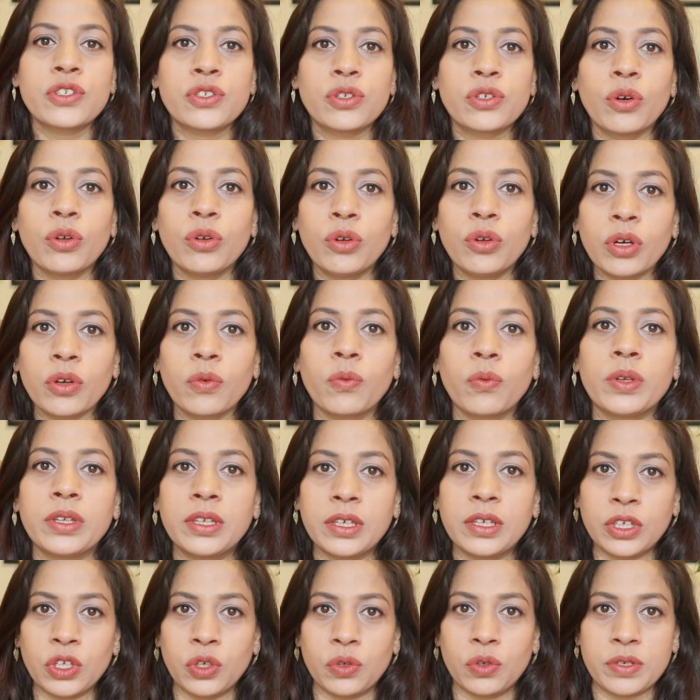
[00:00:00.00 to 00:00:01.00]
So look
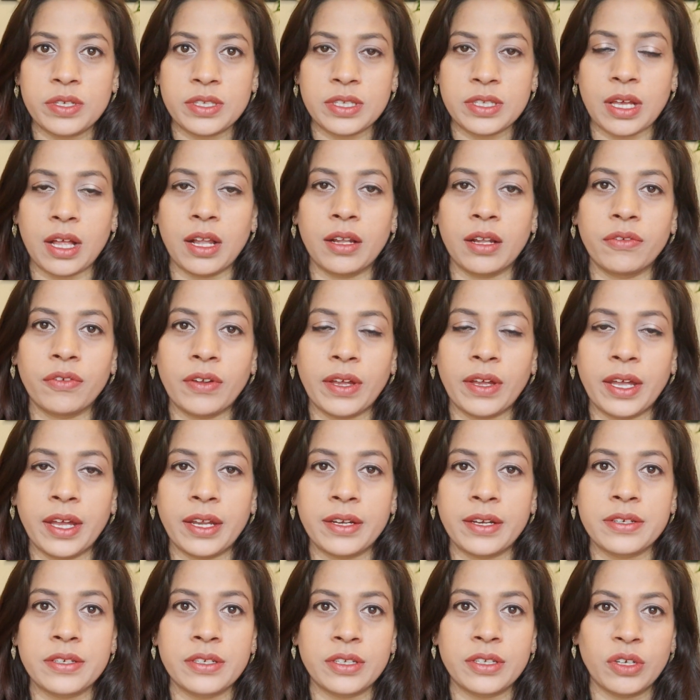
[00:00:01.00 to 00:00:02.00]
within yourself
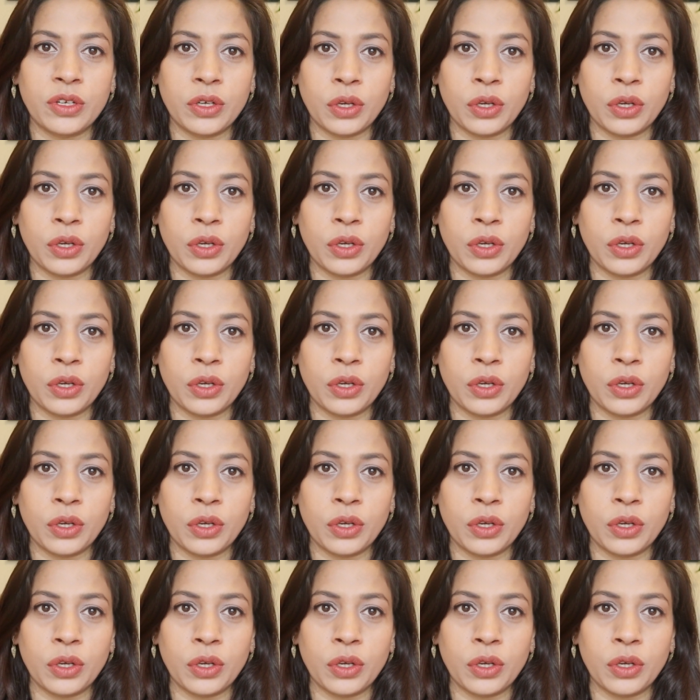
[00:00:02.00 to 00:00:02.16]
and